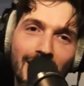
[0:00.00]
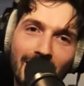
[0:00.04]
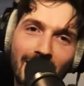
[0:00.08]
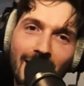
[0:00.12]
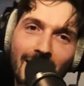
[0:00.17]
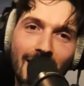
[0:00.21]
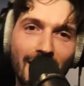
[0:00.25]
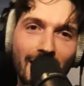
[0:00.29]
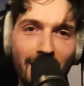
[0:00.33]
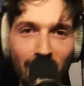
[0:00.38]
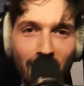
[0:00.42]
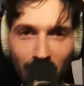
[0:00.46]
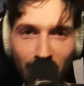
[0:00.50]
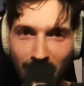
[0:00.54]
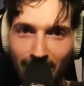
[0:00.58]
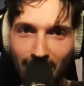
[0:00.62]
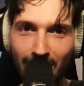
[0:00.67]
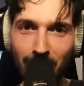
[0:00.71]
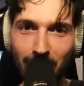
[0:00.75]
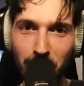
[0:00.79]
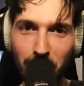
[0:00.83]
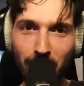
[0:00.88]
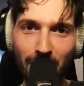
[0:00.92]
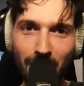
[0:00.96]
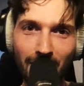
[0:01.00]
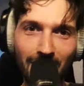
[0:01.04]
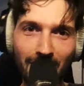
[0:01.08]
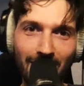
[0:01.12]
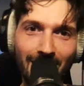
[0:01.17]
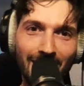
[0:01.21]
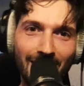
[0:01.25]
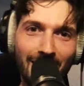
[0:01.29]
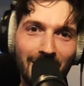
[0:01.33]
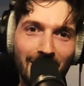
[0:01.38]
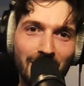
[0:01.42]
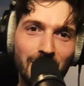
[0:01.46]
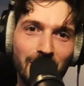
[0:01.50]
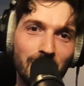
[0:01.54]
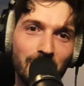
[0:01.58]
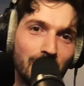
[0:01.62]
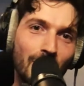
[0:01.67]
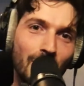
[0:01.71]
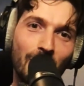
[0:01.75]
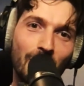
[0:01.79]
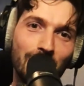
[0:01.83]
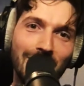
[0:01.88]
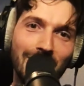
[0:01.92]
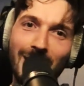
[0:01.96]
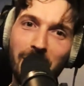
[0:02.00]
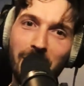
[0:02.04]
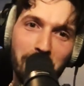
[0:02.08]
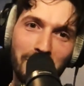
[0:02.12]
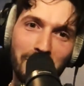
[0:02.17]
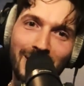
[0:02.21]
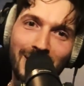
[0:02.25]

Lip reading: Yeah, okay, but you don't get